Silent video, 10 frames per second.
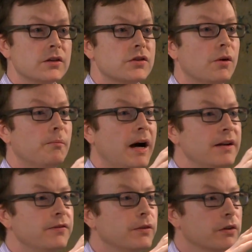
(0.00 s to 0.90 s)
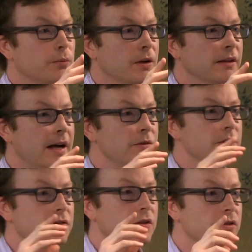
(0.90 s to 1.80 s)
So mindfulness, what it allows
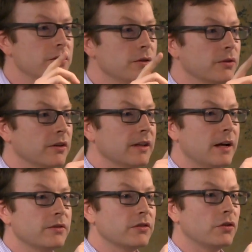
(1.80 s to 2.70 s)
us to do is it allows us